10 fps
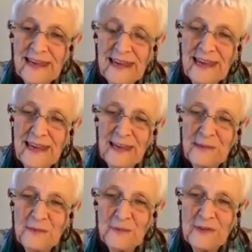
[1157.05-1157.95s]

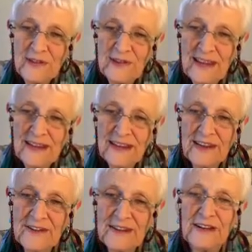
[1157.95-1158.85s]
We have a saying here
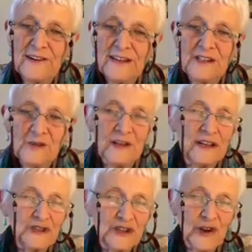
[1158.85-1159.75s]
in Ireland, I
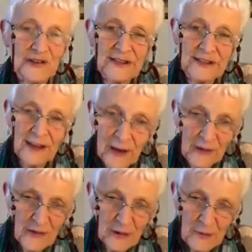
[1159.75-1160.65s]
could talk till the cows
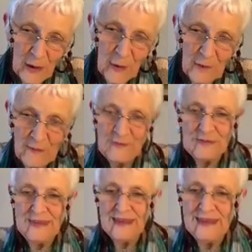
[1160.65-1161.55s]
have come home.
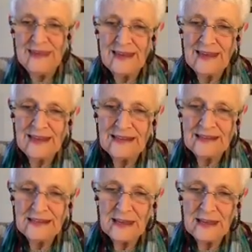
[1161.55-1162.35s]
And